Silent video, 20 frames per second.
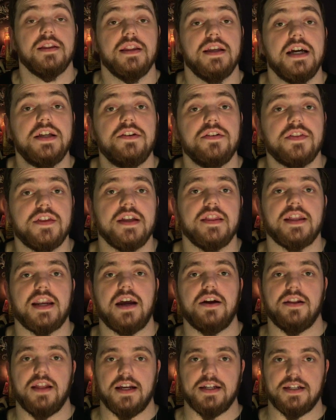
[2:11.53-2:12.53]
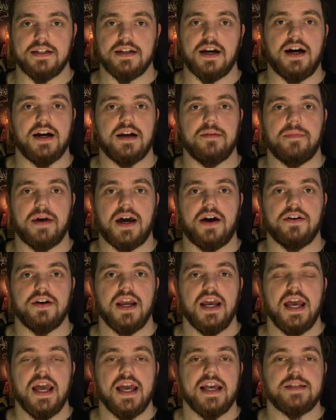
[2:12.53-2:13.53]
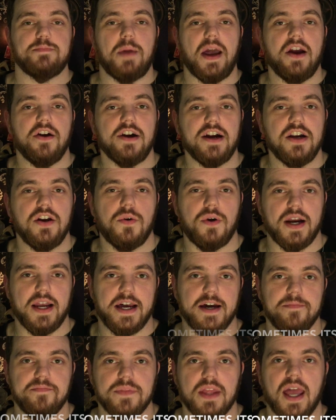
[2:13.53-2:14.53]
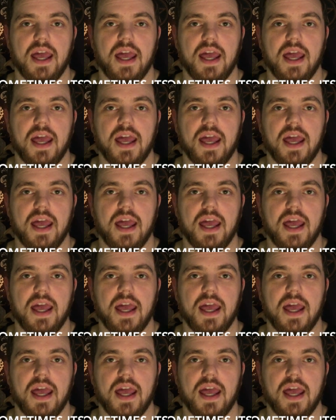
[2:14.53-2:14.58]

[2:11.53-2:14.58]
The other thing that I'd like to talk about is paranoia.